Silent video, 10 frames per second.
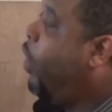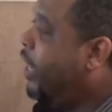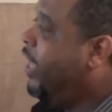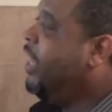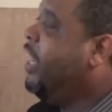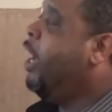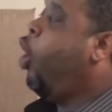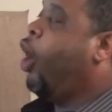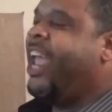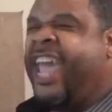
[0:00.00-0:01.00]
willingly
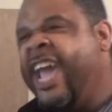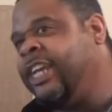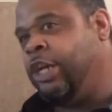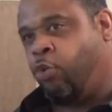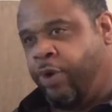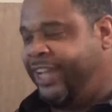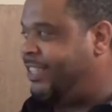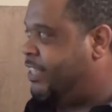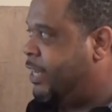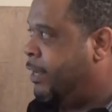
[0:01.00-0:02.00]
are
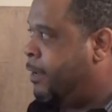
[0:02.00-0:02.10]
ignorant